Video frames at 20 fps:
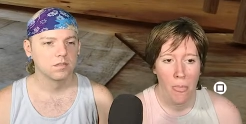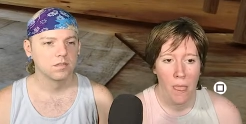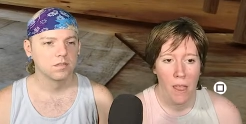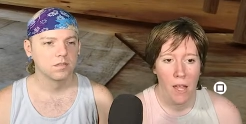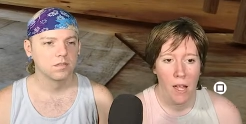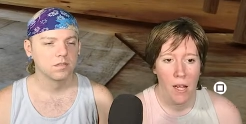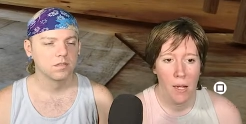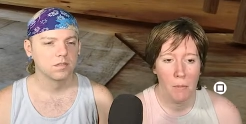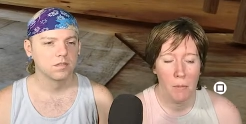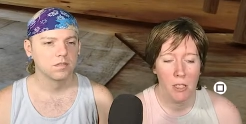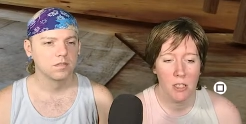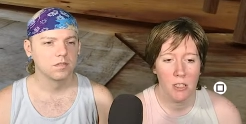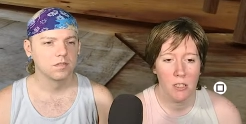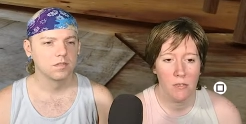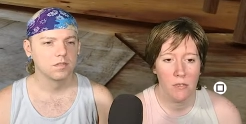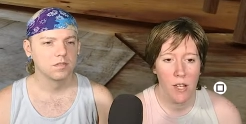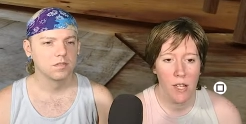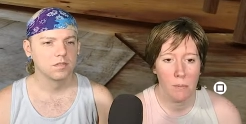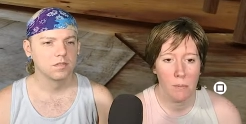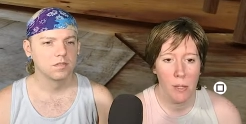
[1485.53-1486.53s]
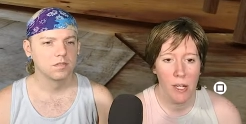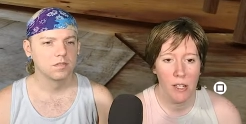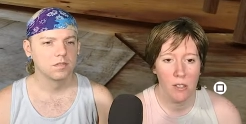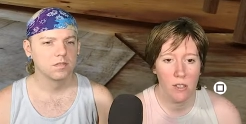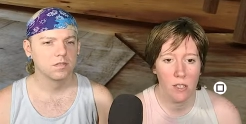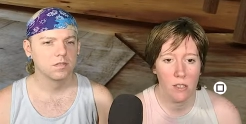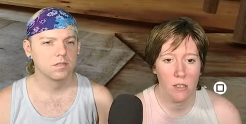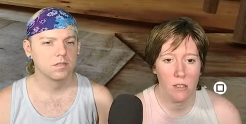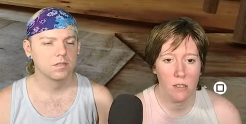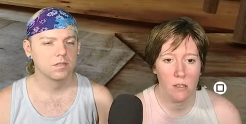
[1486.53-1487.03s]
Speaker 1: I must have had
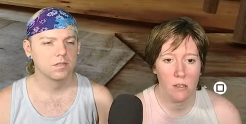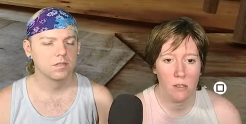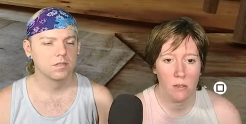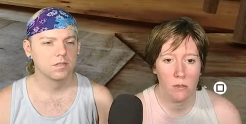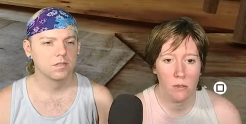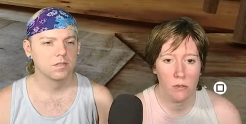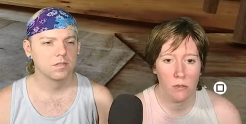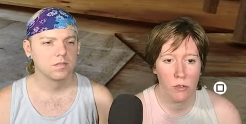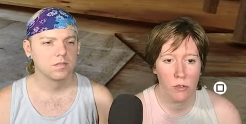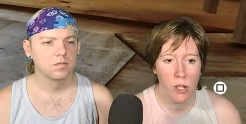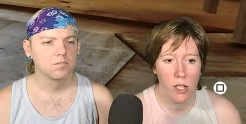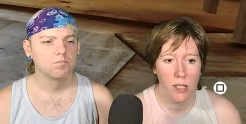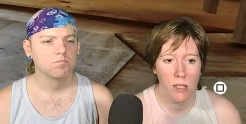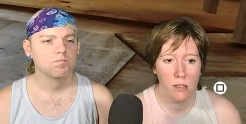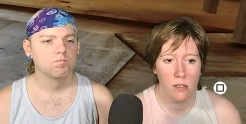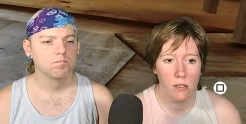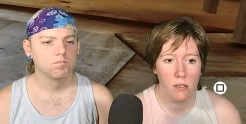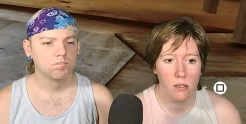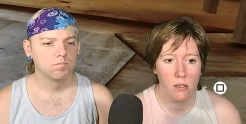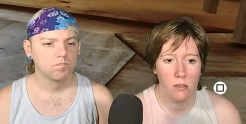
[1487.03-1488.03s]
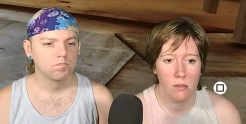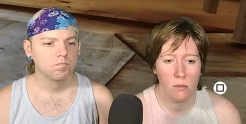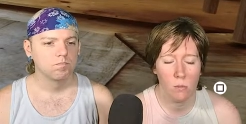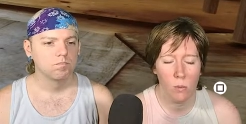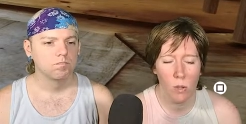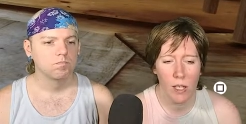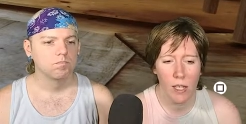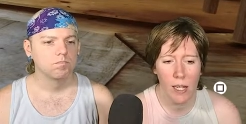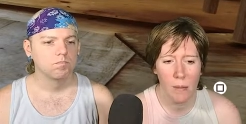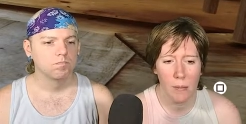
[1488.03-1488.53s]
parents, friends.
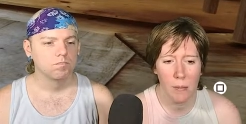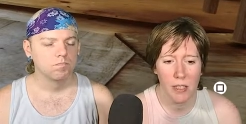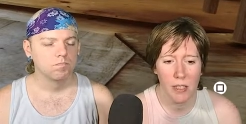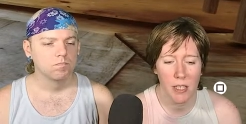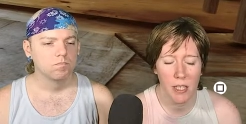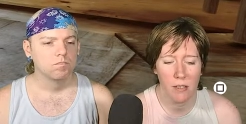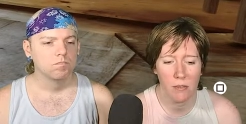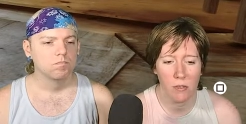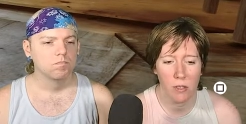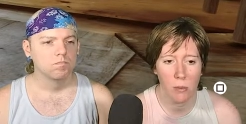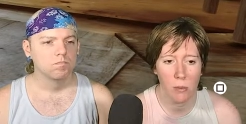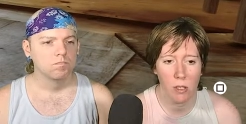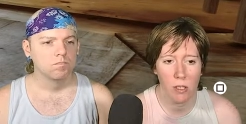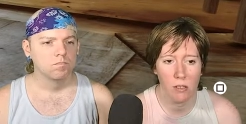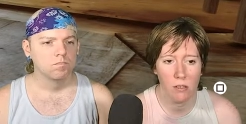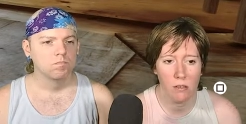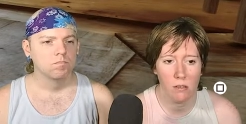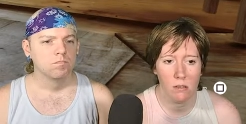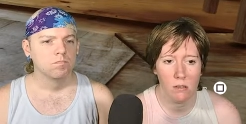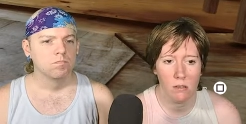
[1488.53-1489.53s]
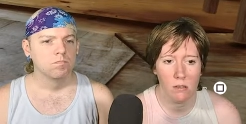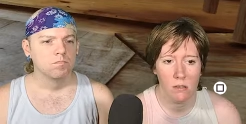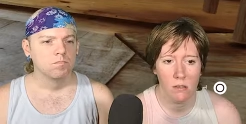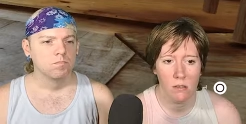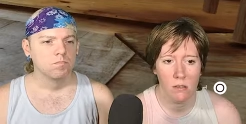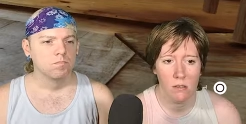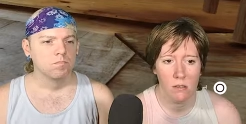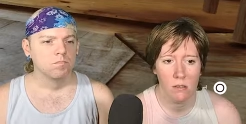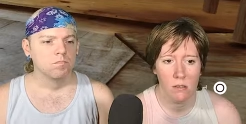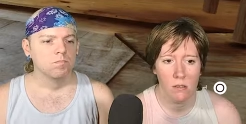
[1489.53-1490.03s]
What happened to everyone?
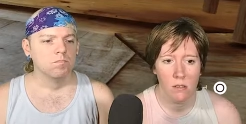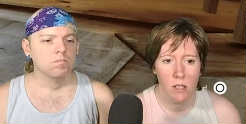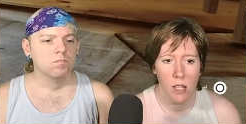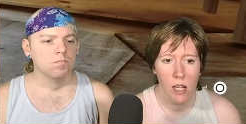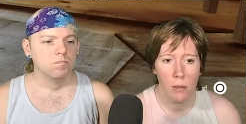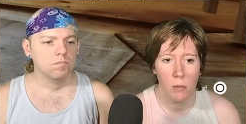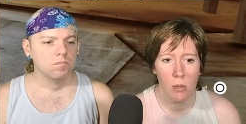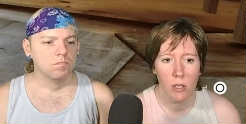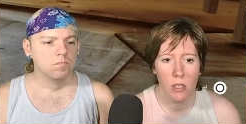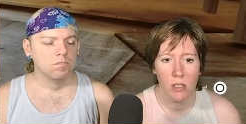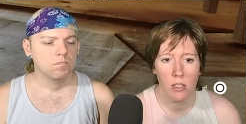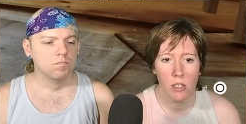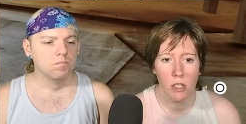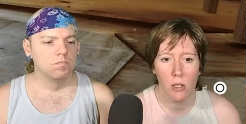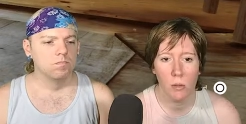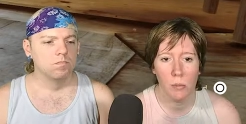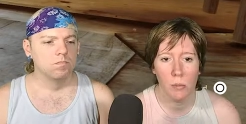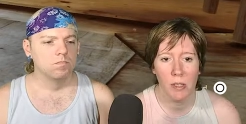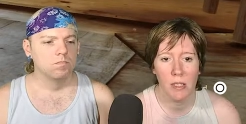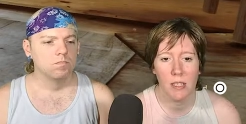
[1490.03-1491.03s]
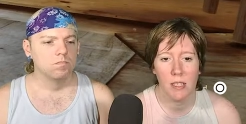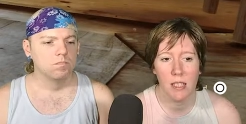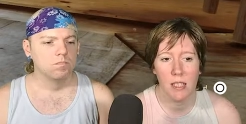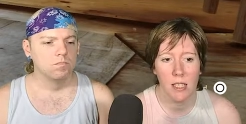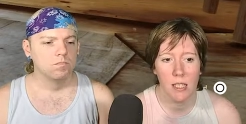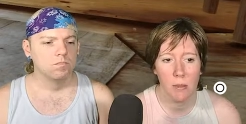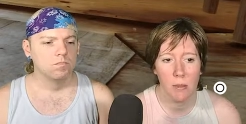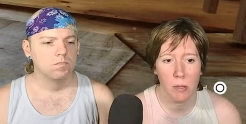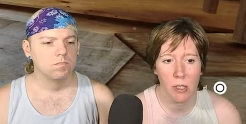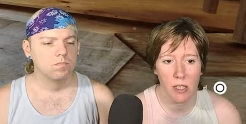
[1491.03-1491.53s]
I wanted to open the
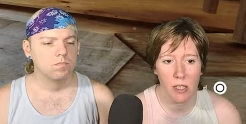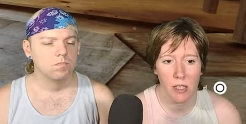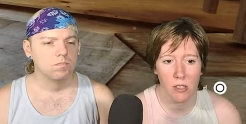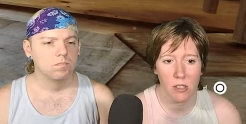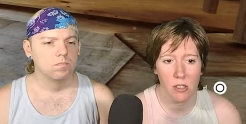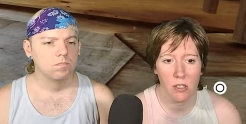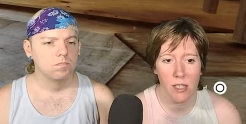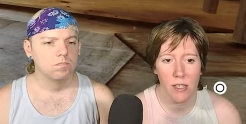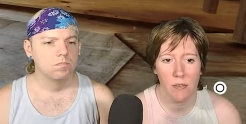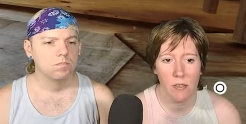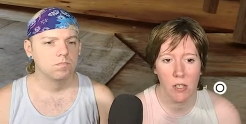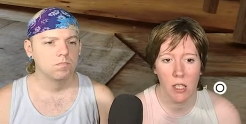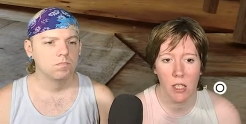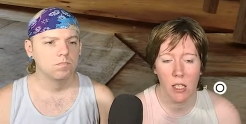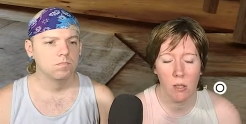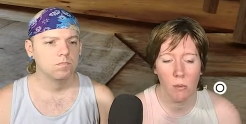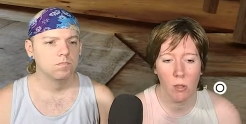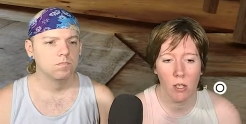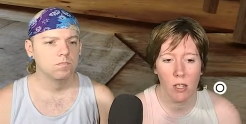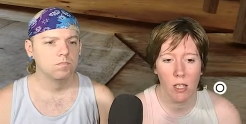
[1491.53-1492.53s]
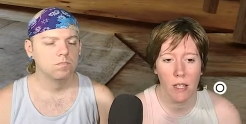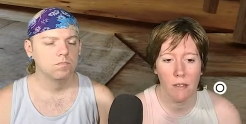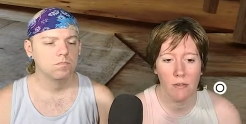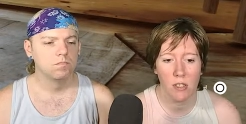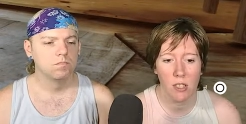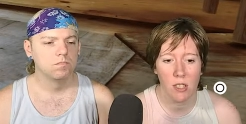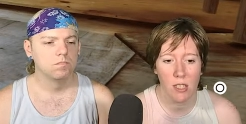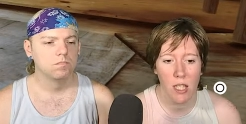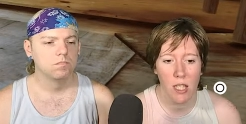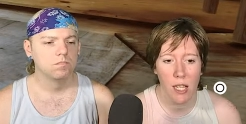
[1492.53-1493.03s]
city, but is there even anyone left to
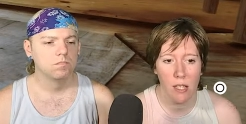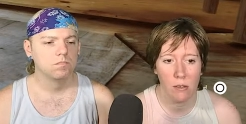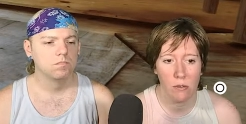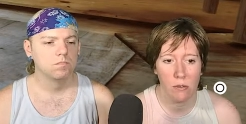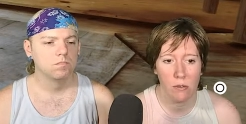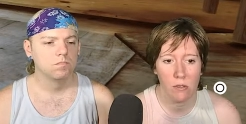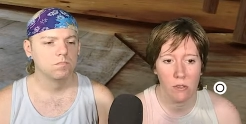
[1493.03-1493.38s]
save?